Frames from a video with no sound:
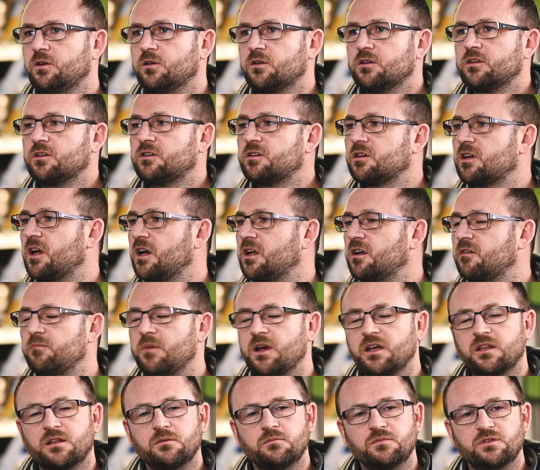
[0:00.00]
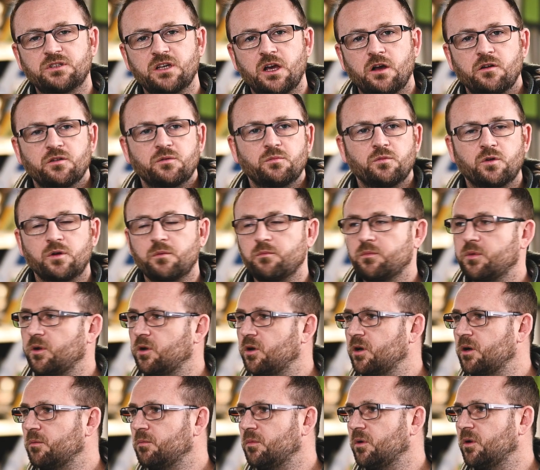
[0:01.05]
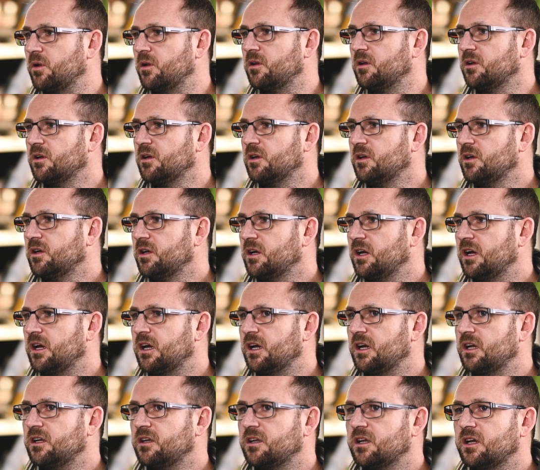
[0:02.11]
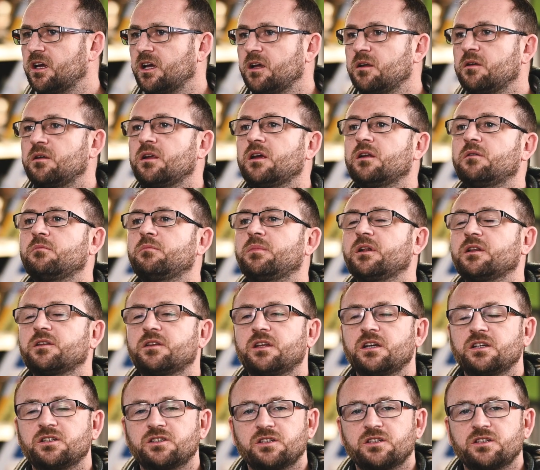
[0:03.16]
in order to kind of make themselves more employable and build their